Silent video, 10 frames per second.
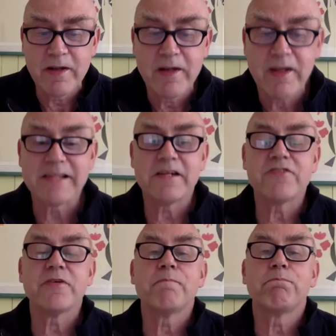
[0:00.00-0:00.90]
And it
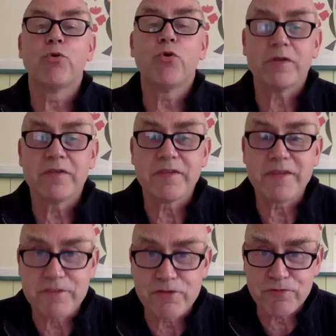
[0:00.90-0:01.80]
is important
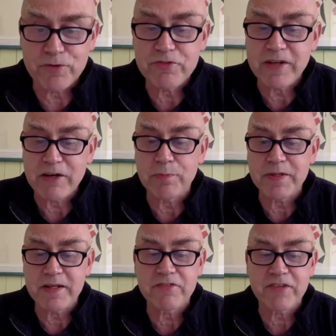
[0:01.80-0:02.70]
that this first hour
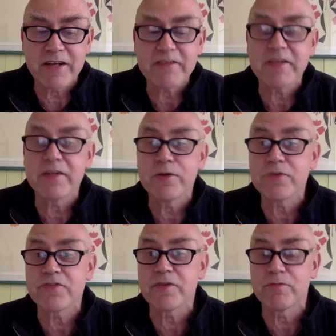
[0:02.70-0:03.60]
be exciting and not
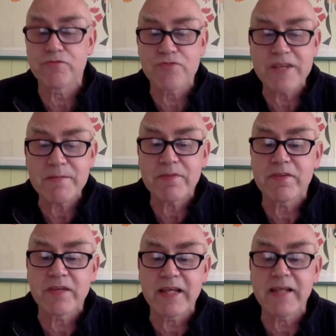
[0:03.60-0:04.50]
some dream
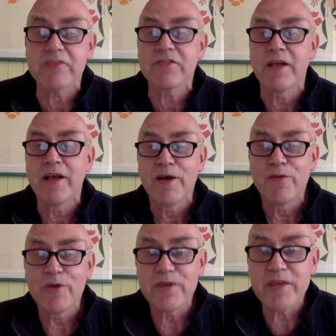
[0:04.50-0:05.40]
things
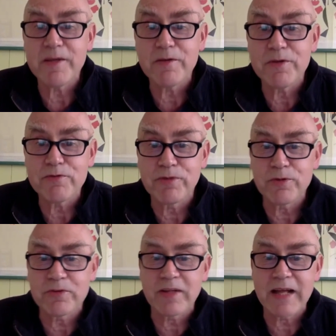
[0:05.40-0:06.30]
where you
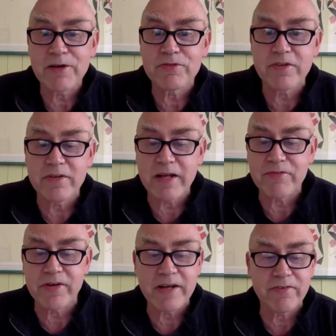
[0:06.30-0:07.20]
float around in
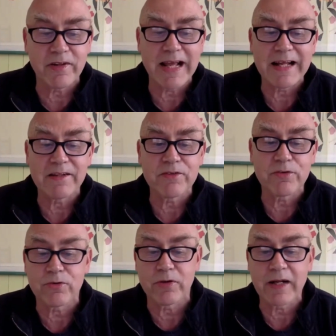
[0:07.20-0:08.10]
Never Never Land
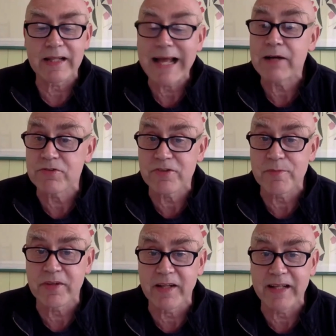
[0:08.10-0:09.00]
or on a cloud or
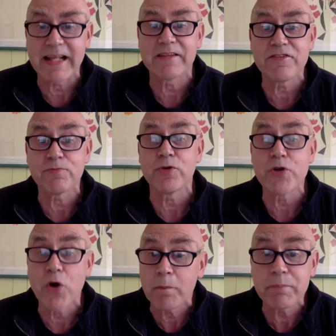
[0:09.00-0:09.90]
something like that. This would
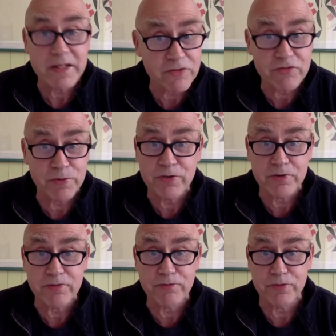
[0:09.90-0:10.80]
not be the spirit
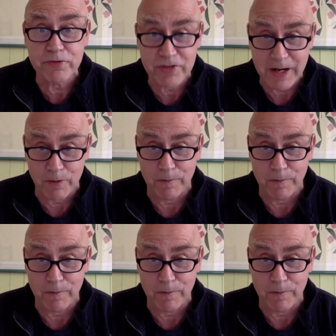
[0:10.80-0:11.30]
of the first hour.